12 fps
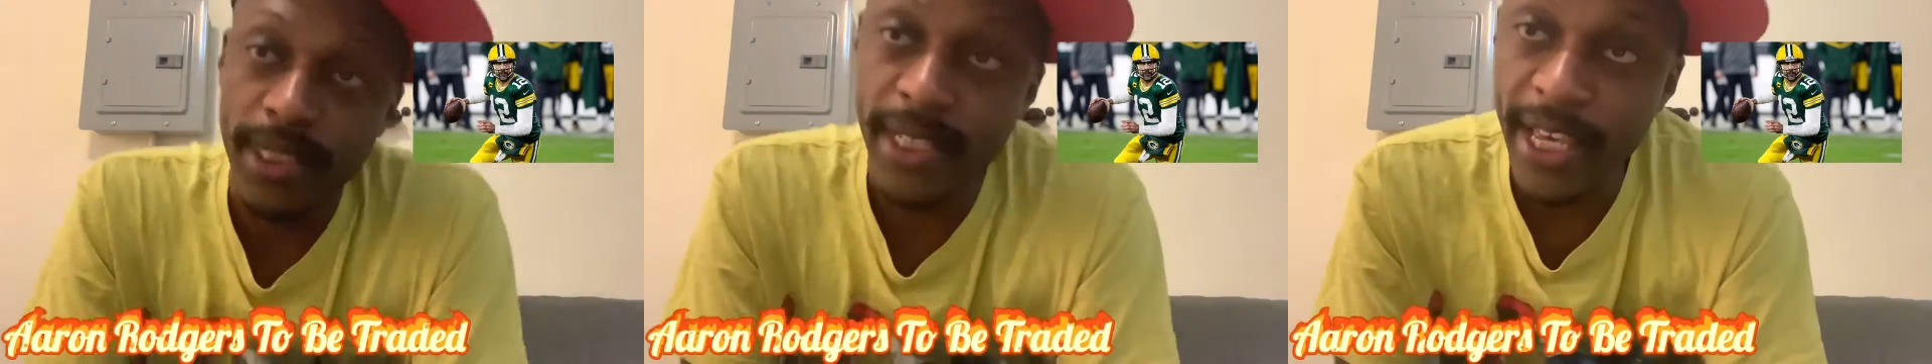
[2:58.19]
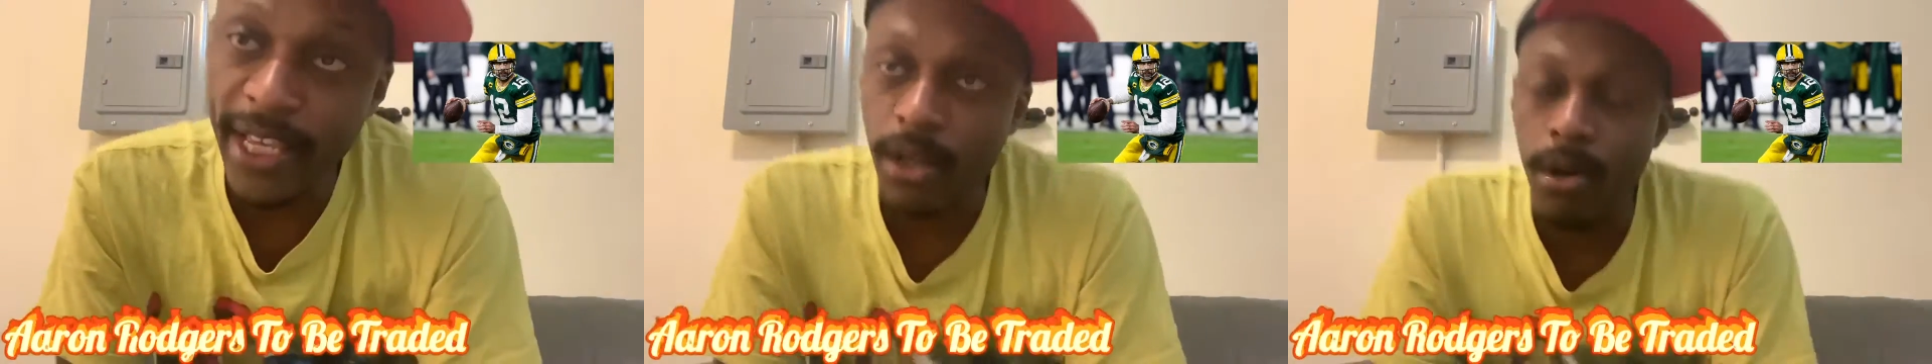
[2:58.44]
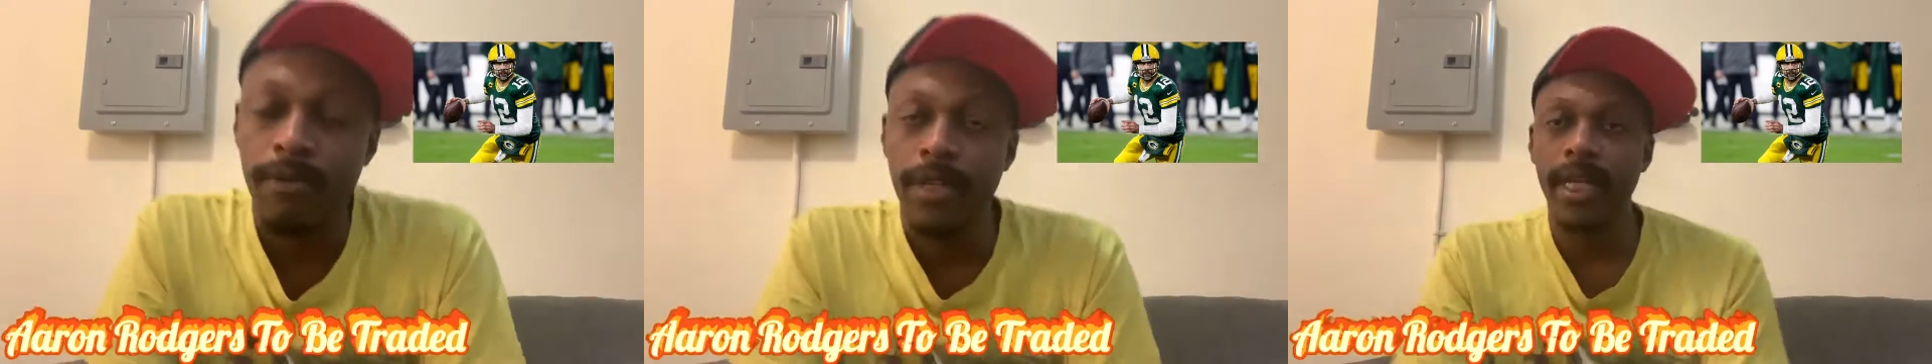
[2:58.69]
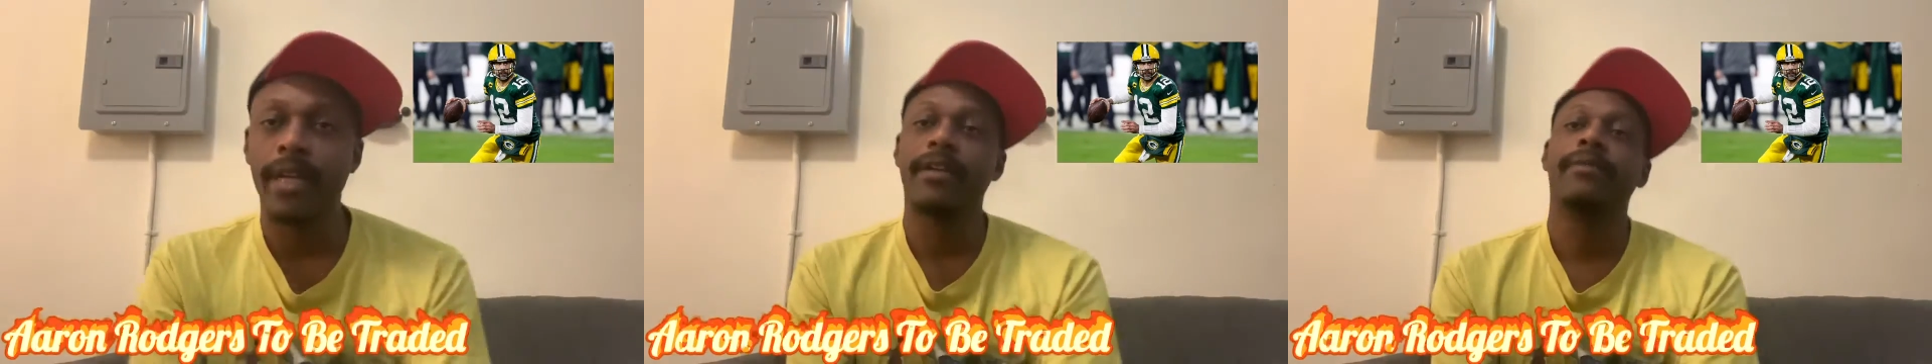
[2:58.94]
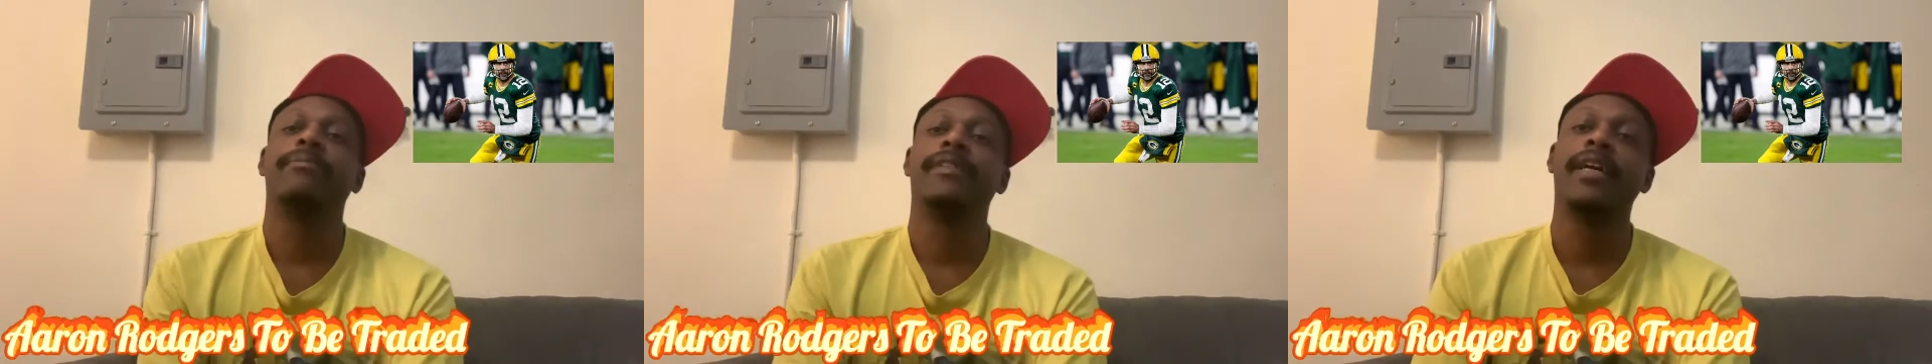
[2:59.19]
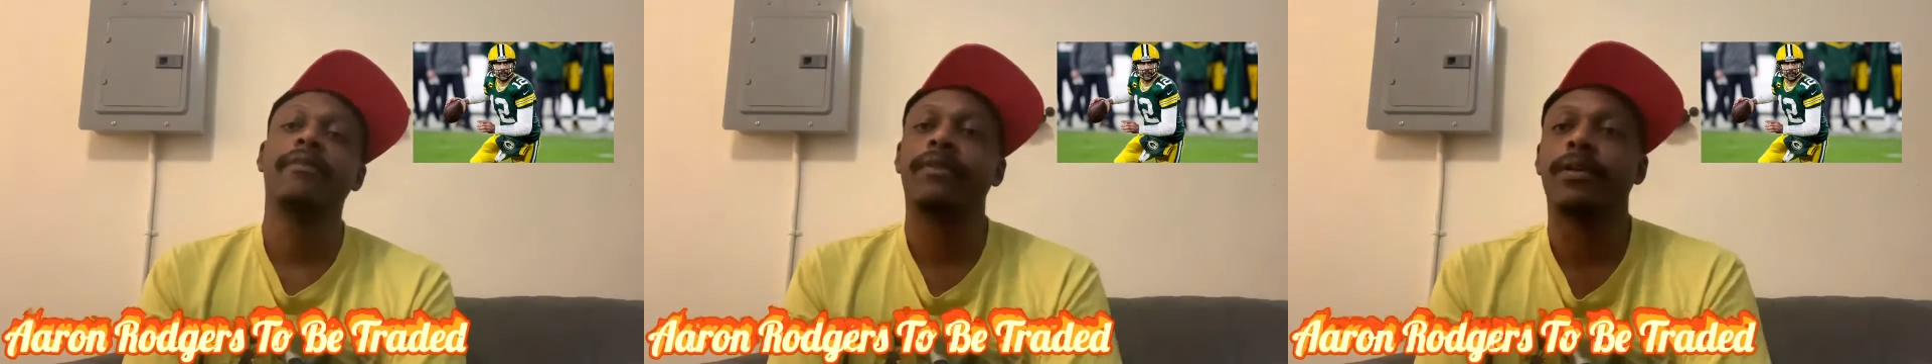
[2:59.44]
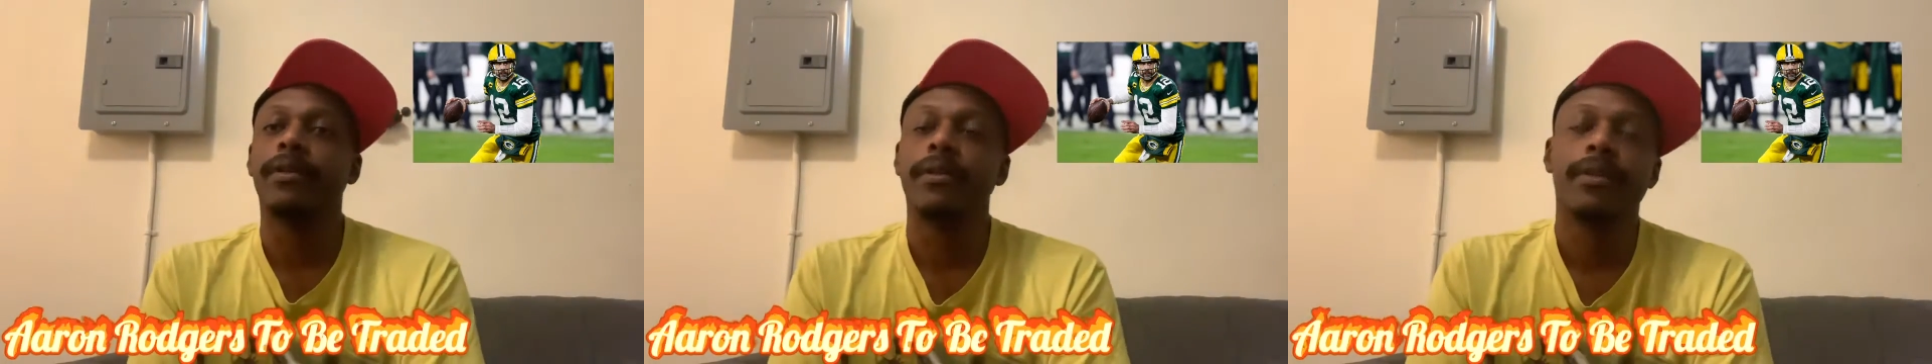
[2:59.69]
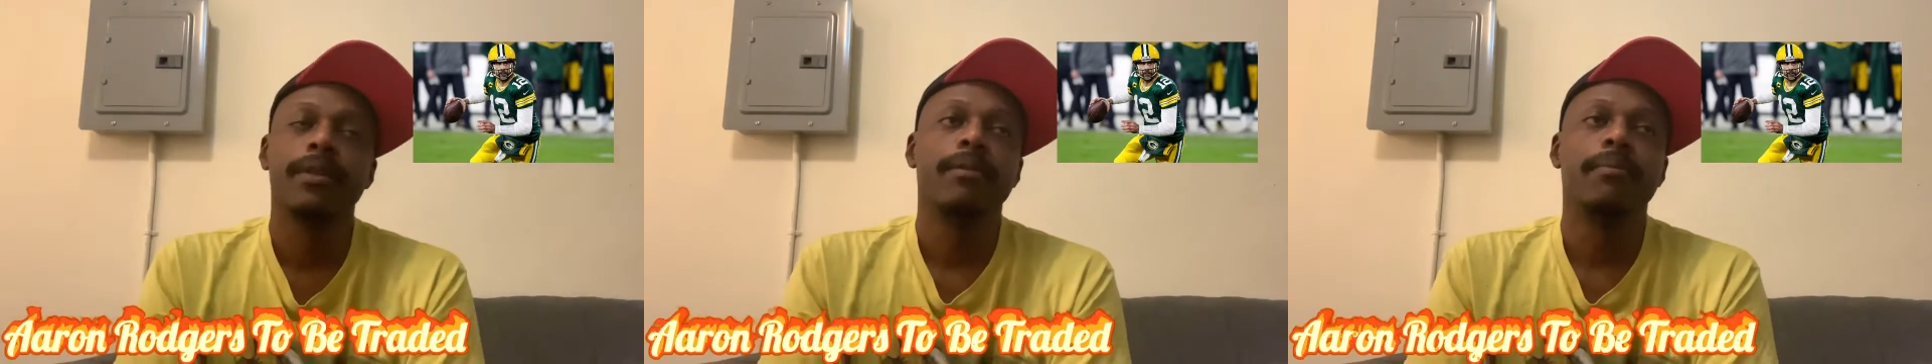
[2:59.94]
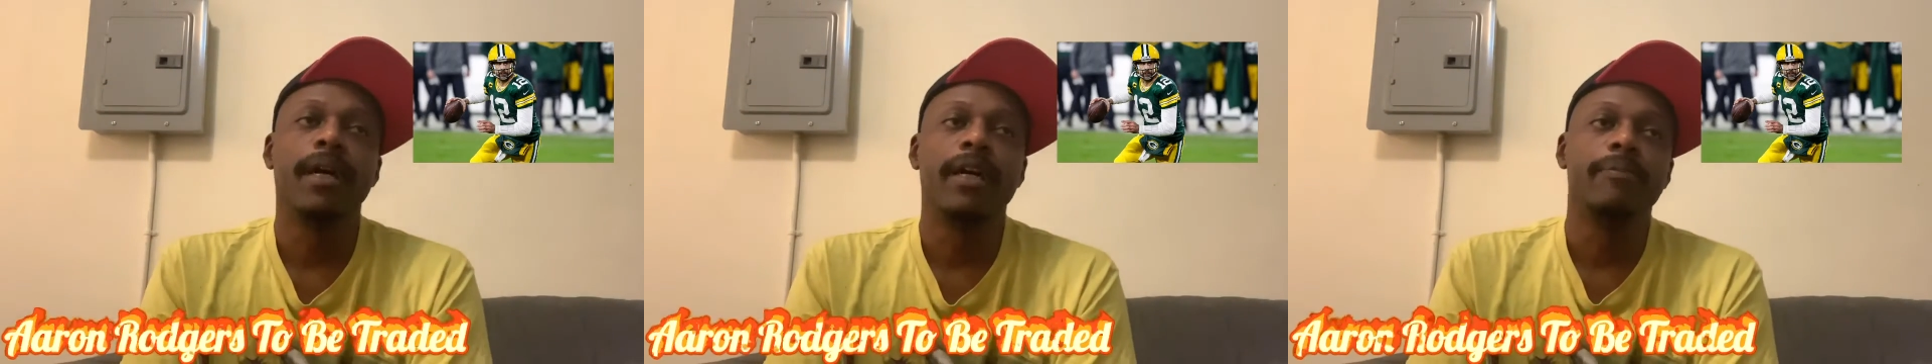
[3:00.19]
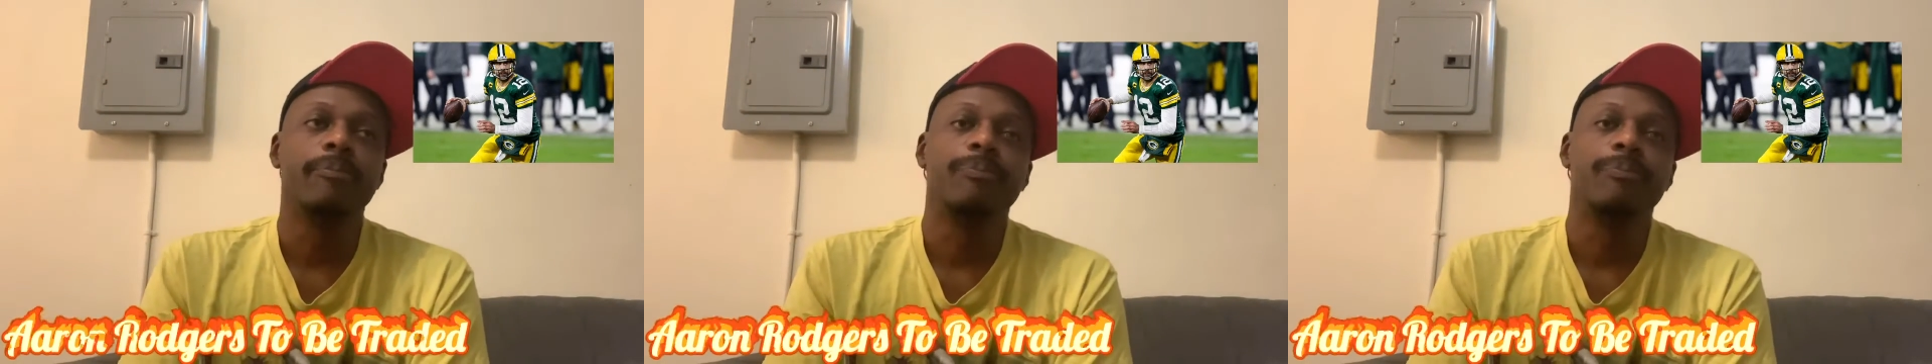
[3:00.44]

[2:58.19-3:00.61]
thing over there in Denver. But